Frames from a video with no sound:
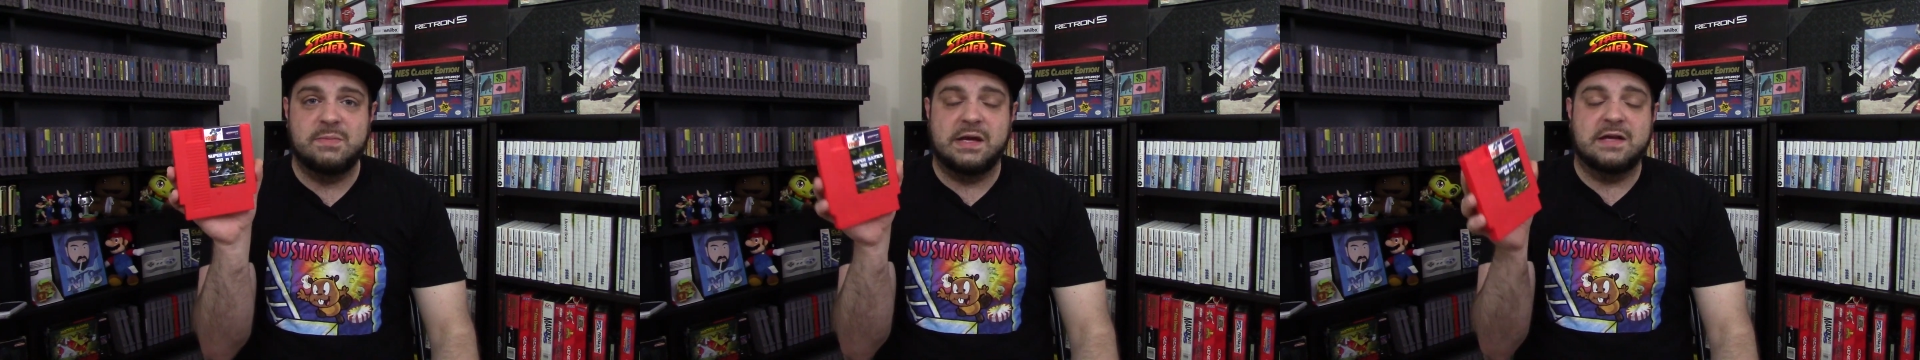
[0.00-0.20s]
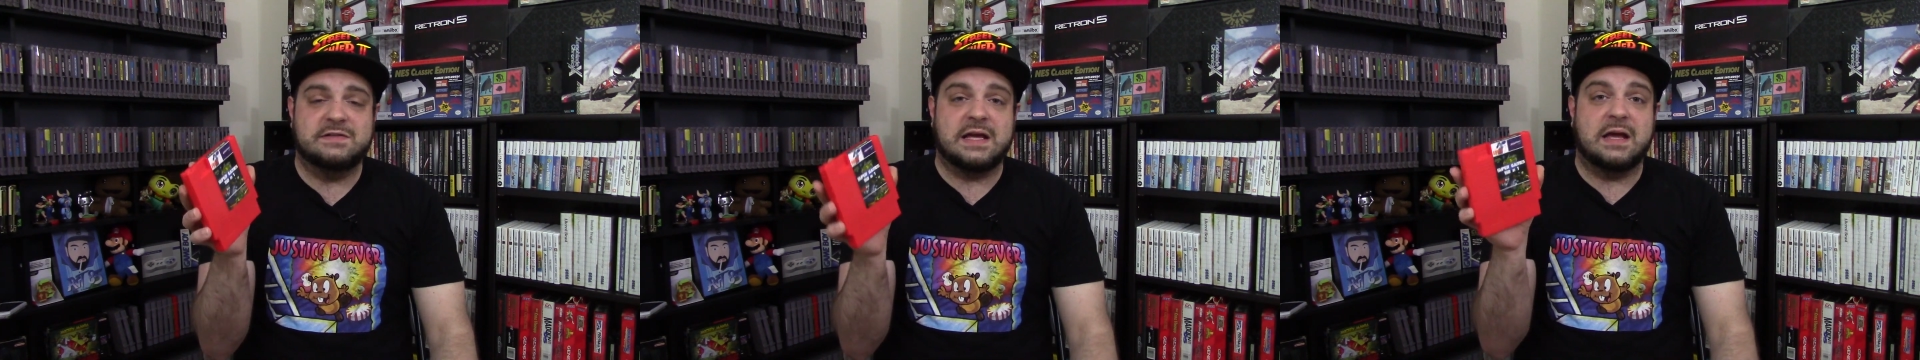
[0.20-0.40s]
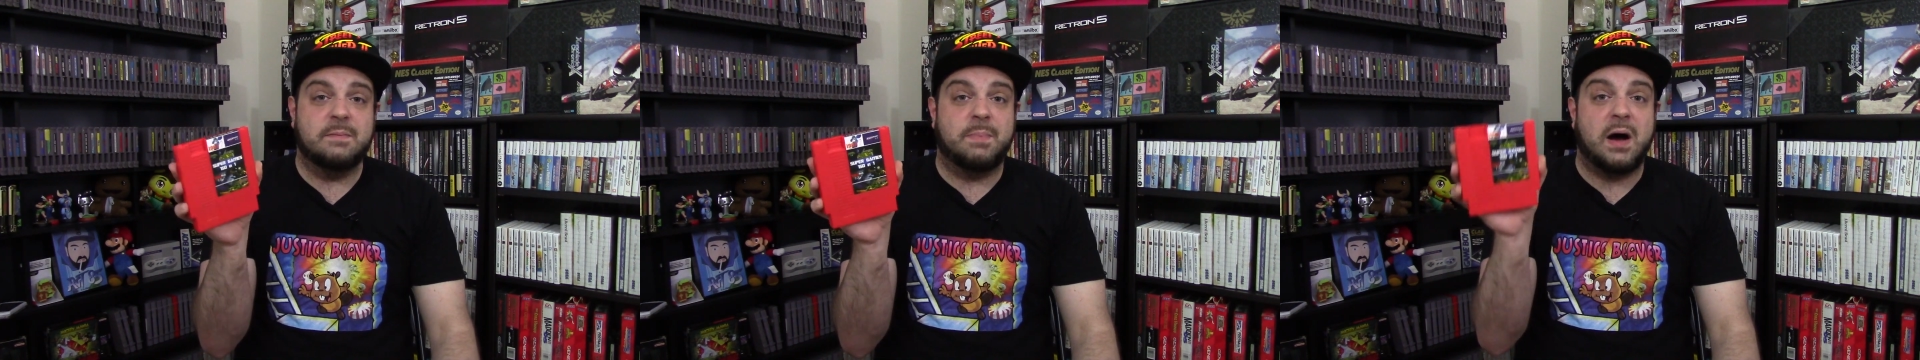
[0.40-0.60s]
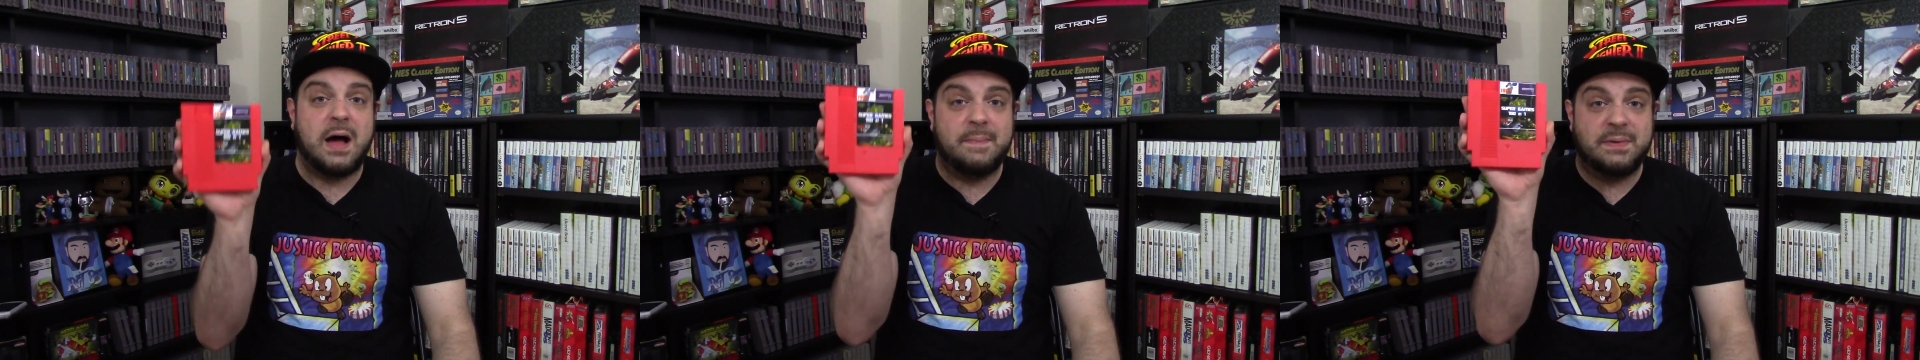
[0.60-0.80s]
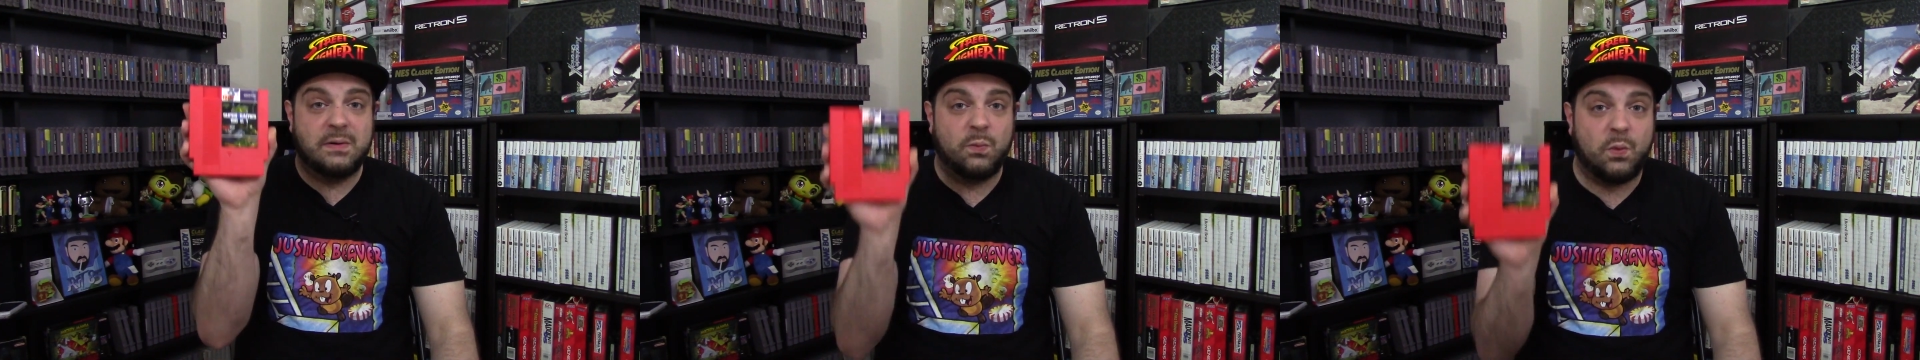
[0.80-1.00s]
because I could
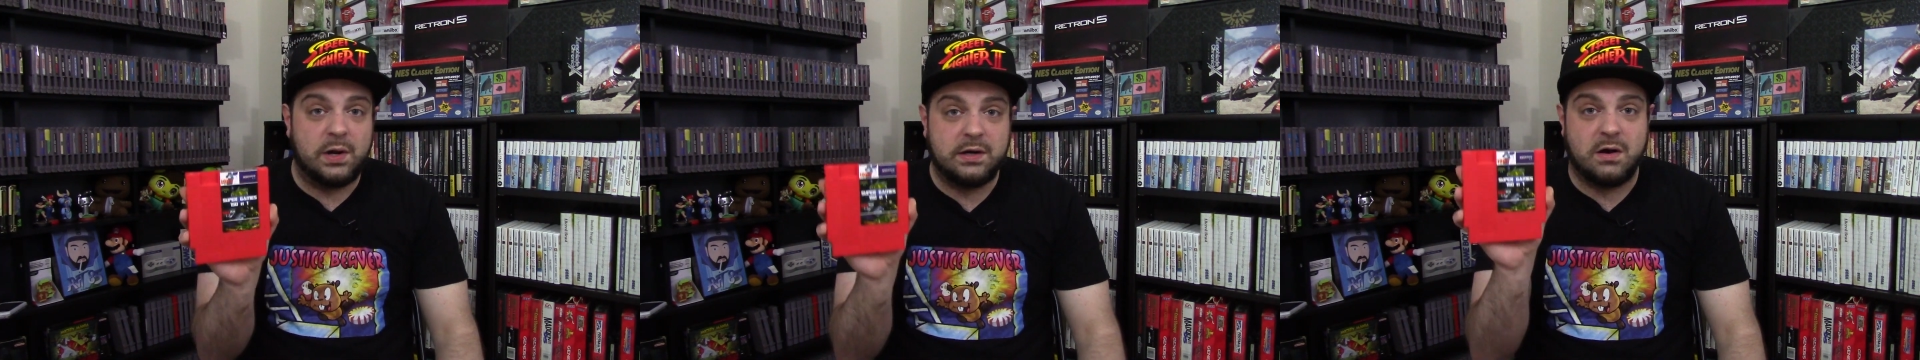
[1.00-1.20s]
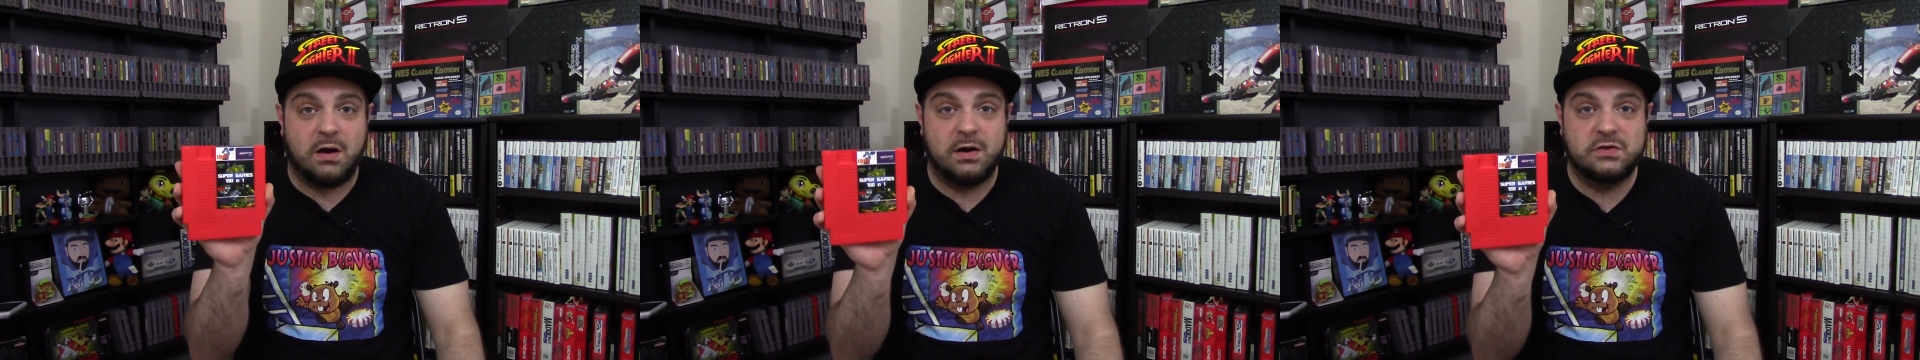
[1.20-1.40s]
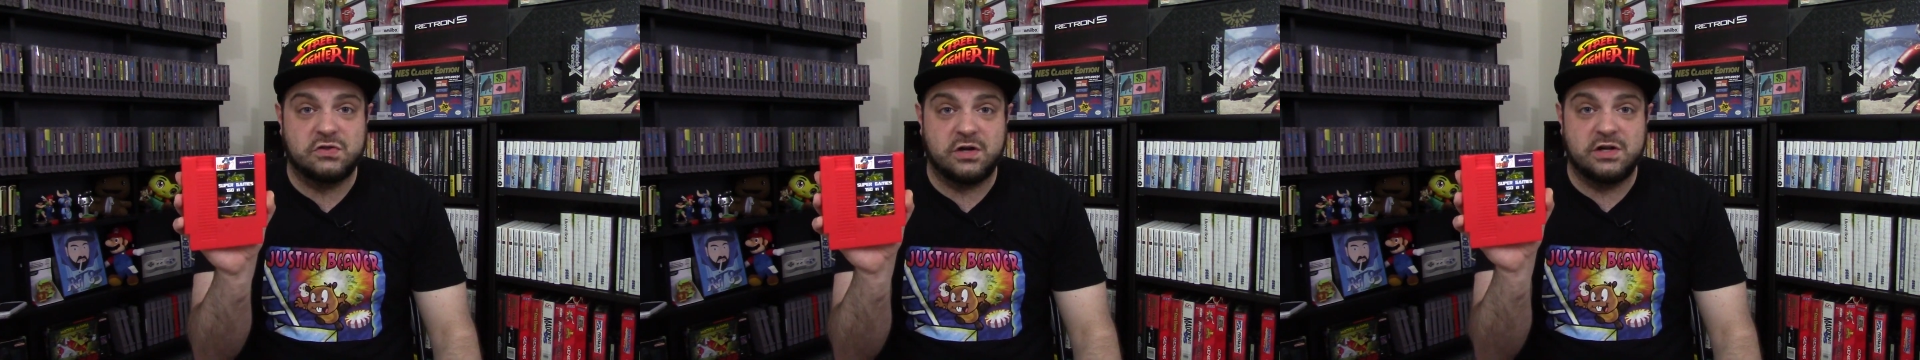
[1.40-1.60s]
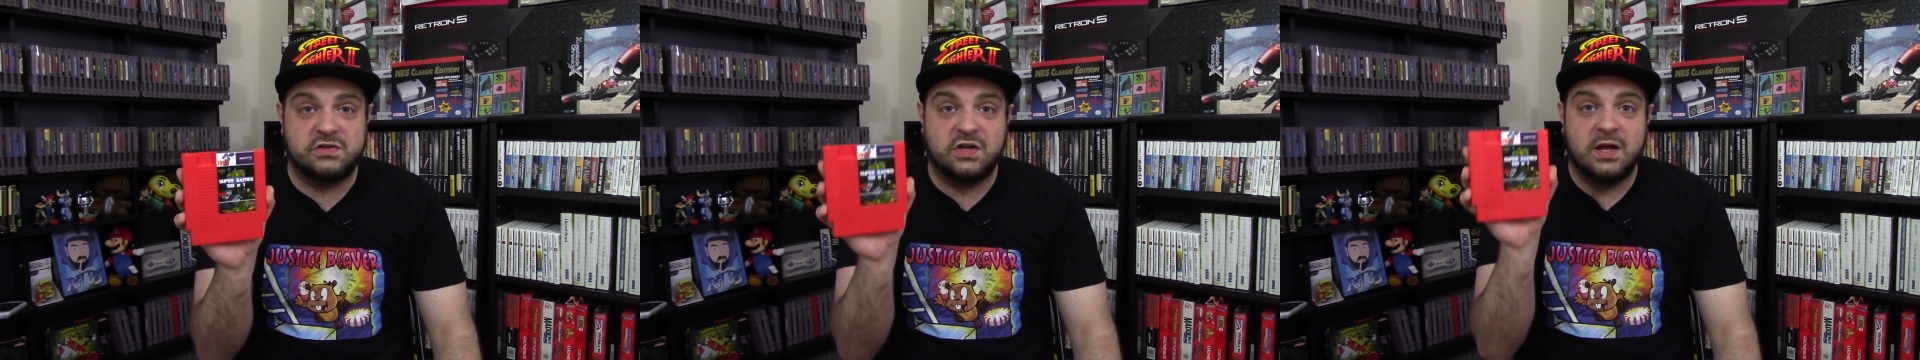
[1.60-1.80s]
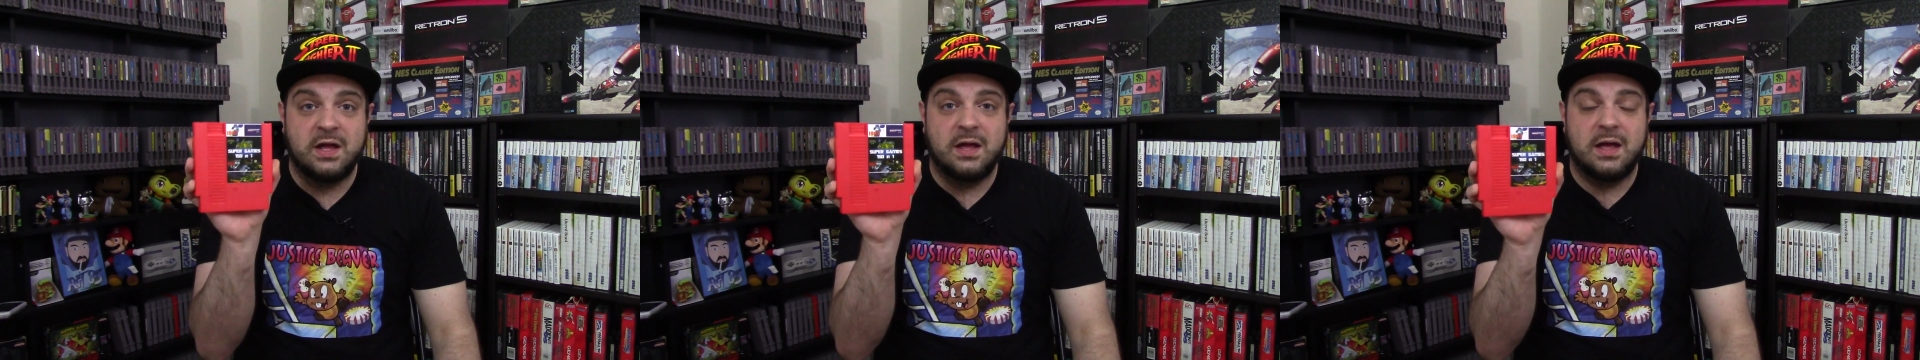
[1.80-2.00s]
pop in one
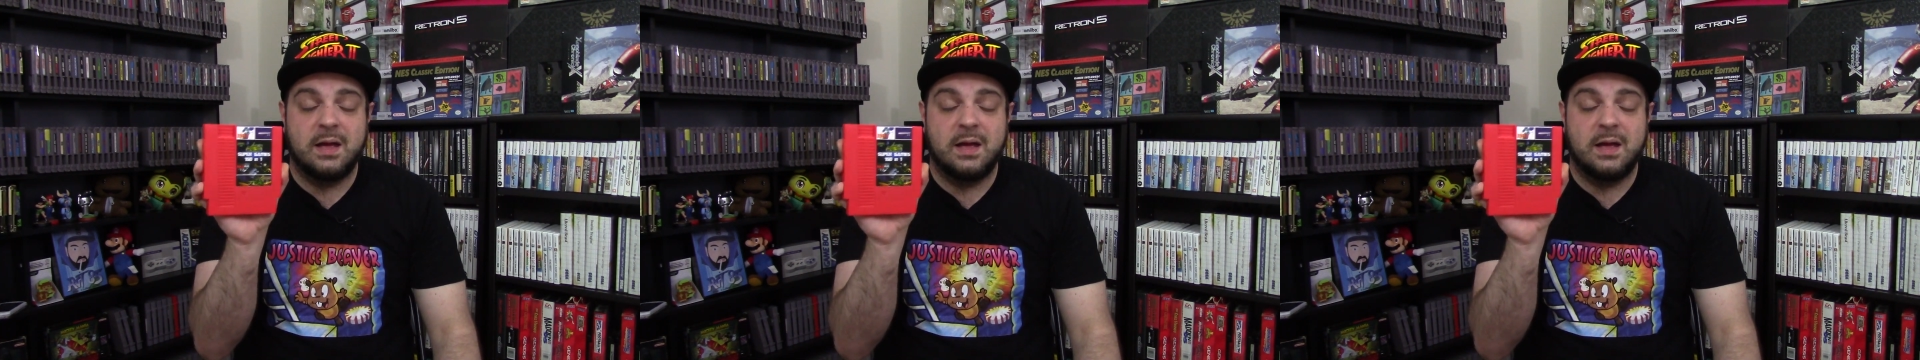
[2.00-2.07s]
cartridge